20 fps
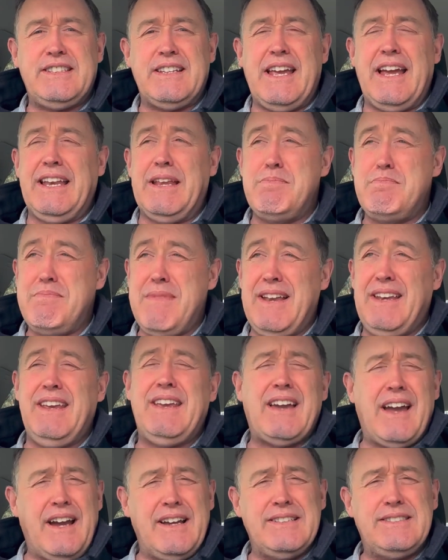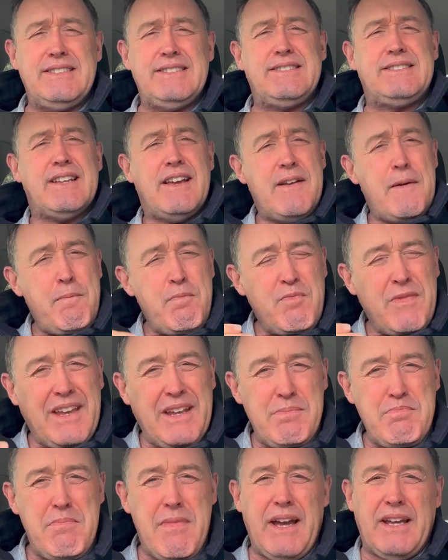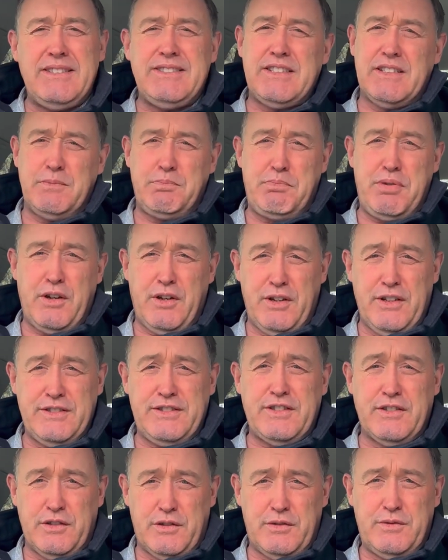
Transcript: and in many cases, it makes it personal.